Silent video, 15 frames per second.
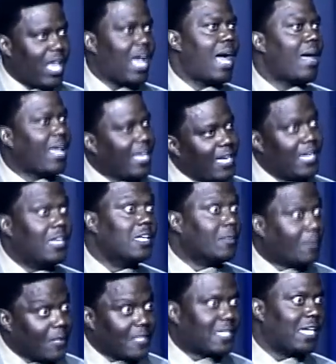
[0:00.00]
Yeah, I eat a
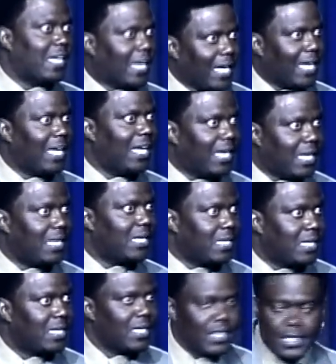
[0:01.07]
little pussy now.
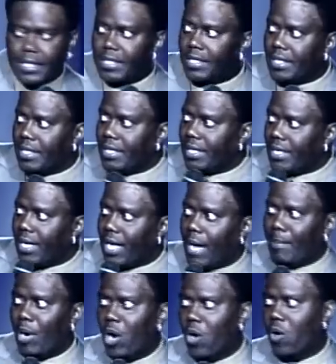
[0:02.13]

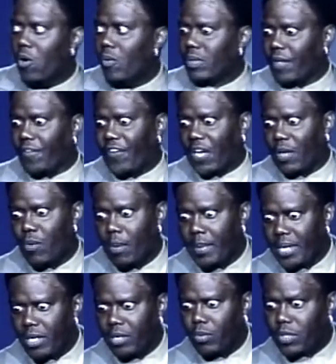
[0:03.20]
I'm old. What the fuck you want
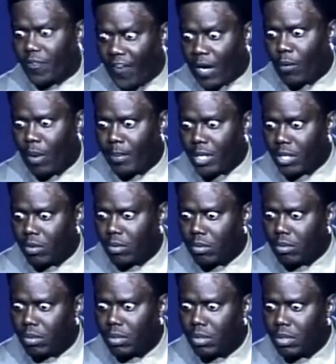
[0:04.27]
me to do? What the fuck you want me to do?
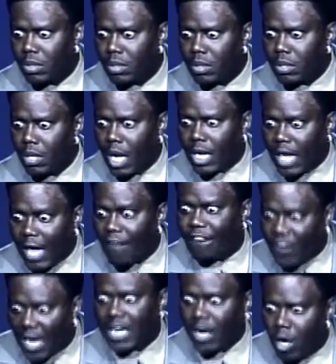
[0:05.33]
I can't
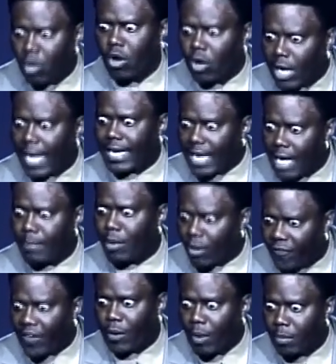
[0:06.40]
fuck long, no goddamn. What
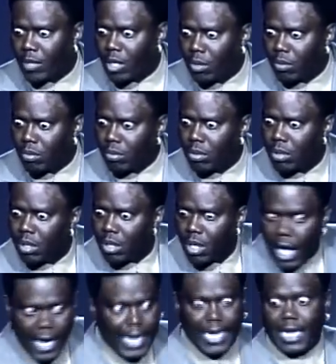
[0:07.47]
the fuck you want me to do?
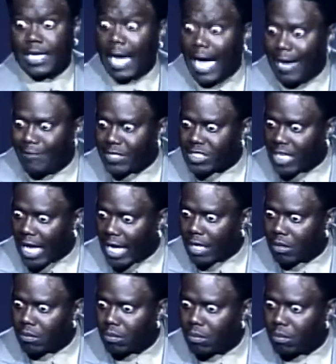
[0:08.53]
I gotta conversate.
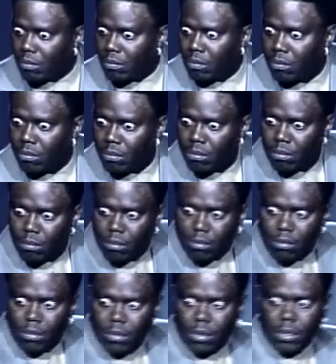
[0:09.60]

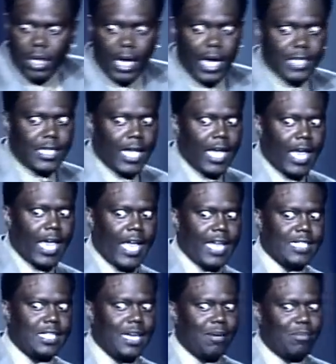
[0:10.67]
I'll tear your
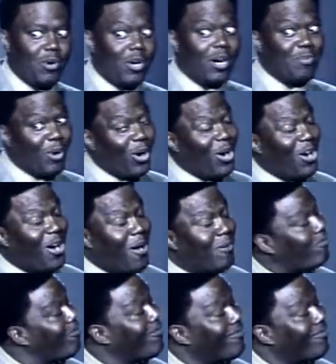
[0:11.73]
ass up, boy. Boy.